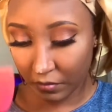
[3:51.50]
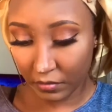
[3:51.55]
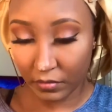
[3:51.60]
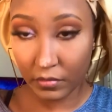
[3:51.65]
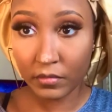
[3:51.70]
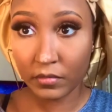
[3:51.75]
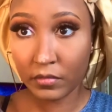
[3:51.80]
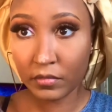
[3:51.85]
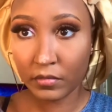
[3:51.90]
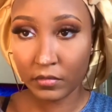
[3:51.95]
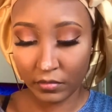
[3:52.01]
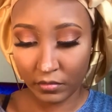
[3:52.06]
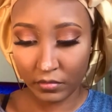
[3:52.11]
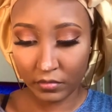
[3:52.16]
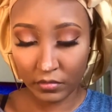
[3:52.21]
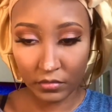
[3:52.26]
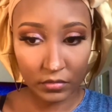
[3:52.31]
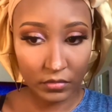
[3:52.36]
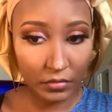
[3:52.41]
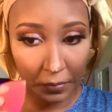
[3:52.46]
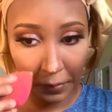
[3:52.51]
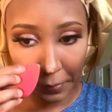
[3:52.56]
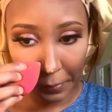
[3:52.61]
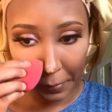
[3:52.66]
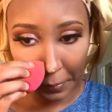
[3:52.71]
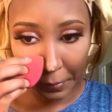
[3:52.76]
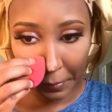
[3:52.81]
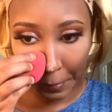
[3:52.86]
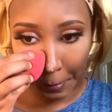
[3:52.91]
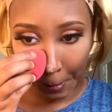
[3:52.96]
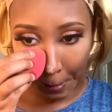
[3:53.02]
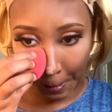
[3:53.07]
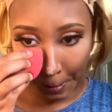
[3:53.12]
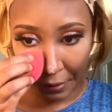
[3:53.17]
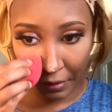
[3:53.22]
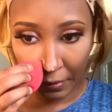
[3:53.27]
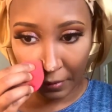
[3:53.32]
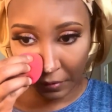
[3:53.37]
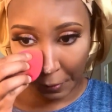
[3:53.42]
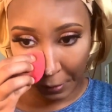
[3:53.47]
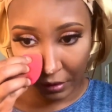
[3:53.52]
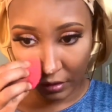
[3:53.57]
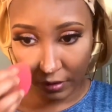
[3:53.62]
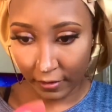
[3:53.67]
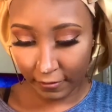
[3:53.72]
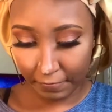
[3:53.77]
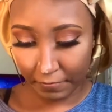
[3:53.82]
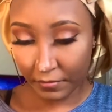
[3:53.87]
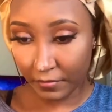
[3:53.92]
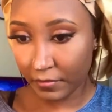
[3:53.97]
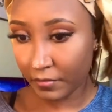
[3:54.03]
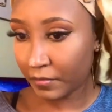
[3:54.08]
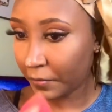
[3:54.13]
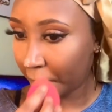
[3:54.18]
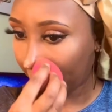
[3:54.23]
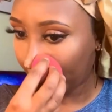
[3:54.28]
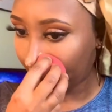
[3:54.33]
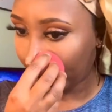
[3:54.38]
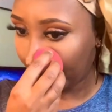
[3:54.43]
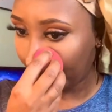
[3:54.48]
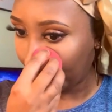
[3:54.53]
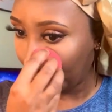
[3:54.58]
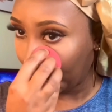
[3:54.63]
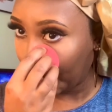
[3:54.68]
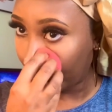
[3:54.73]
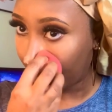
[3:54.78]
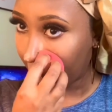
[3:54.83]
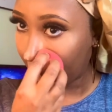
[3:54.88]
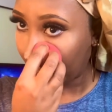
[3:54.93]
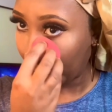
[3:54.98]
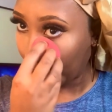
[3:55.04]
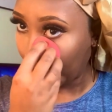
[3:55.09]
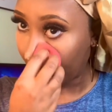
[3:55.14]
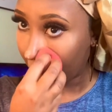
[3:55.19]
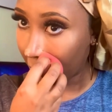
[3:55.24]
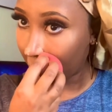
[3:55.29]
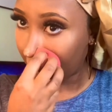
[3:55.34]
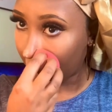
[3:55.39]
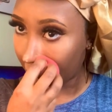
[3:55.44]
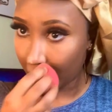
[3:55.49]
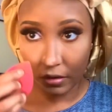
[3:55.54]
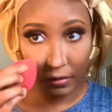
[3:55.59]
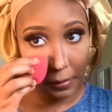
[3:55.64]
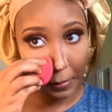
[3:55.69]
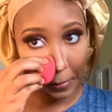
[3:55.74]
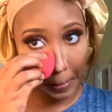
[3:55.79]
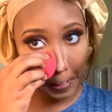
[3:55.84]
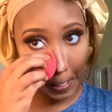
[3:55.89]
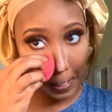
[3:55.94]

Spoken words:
And setting powder for the concealer on my nose.